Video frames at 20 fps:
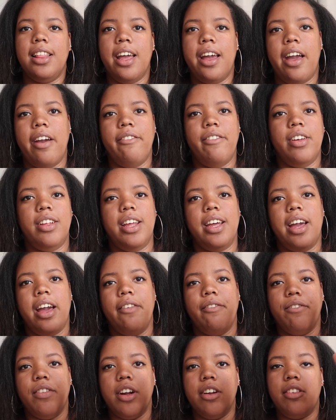Like I felt like
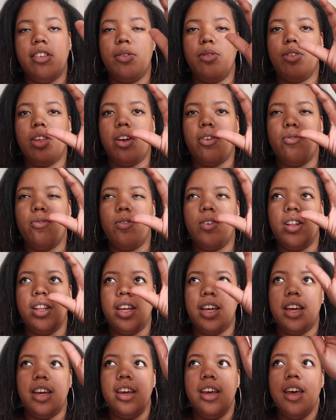at first it was like
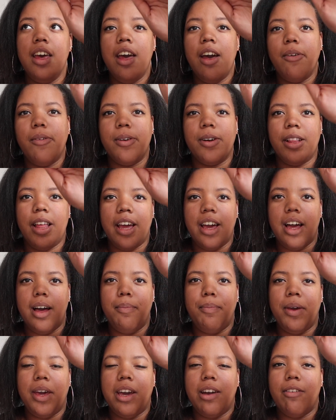really, we're like
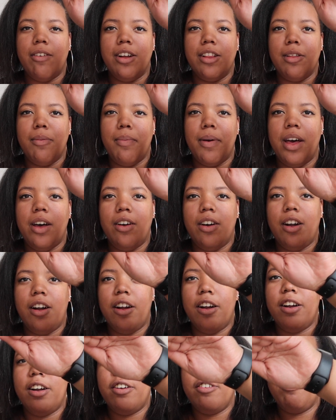up here on the bell
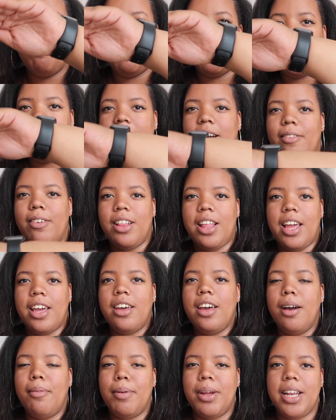curve, but now we're like
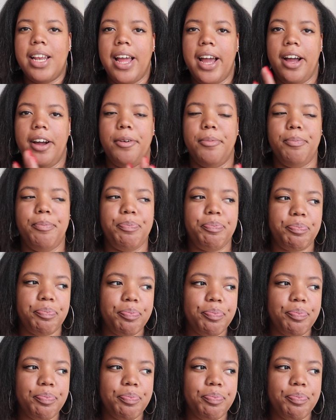coming down.